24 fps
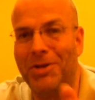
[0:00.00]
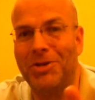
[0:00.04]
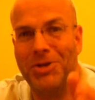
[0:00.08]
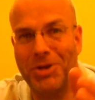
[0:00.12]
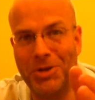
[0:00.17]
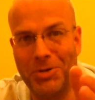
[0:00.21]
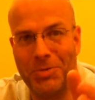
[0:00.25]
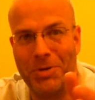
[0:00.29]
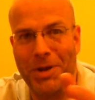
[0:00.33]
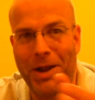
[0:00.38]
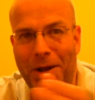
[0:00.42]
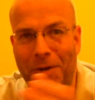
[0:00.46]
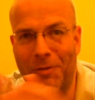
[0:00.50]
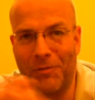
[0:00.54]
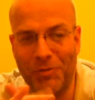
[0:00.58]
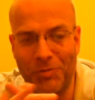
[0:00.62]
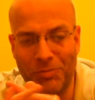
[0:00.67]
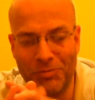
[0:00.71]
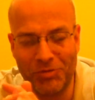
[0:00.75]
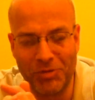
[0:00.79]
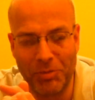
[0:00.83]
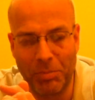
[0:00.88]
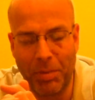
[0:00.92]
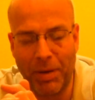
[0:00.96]
new now
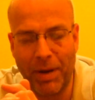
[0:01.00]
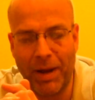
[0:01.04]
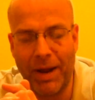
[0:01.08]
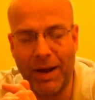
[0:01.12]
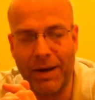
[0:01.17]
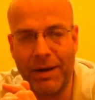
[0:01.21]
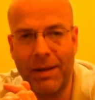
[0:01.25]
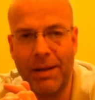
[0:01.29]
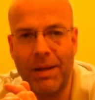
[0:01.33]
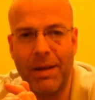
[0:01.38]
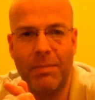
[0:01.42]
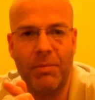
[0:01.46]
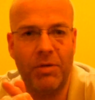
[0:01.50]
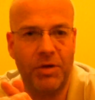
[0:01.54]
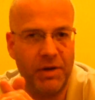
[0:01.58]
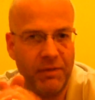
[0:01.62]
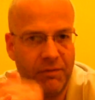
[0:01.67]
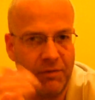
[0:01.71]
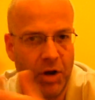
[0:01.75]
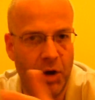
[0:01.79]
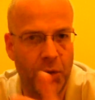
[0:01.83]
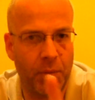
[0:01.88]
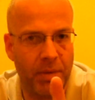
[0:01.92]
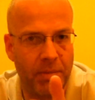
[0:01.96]
from Japan, but
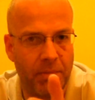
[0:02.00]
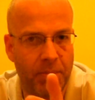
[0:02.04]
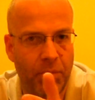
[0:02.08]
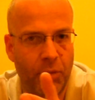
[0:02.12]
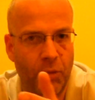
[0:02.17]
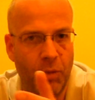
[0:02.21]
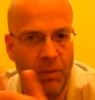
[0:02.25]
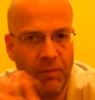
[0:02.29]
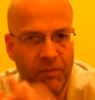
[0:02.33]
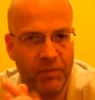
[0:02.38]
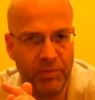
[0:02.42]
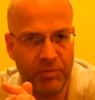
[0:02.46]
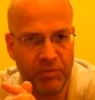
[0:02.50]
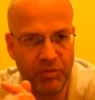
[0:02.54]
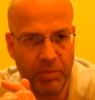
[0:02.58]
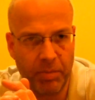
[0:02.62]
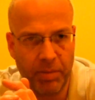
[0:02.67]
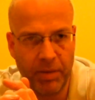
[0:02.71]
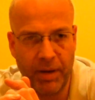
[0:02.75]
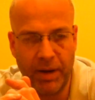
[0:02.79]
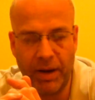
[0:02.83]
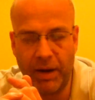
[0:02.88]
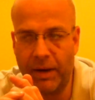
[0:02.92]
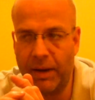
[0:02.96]
you've got to import them from
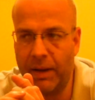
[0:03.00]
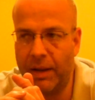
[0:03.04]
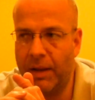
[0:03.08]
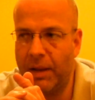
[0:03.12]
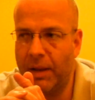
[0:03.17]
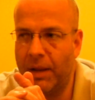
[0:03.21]
Japan.